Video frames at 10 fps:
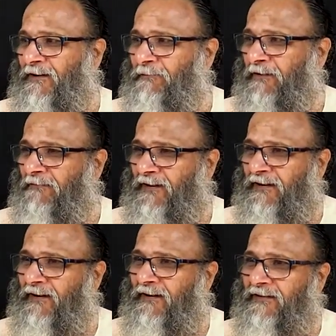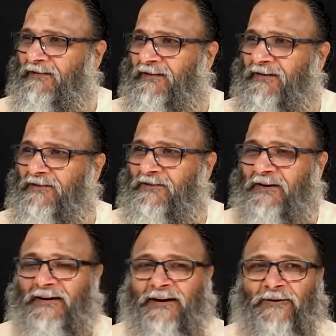we had perfected it sit
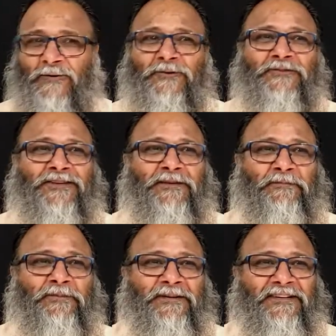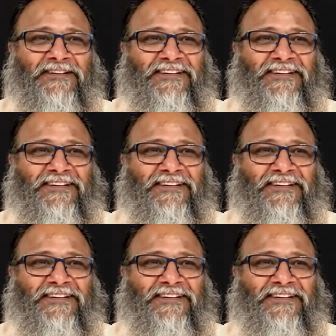straight and go to sleep.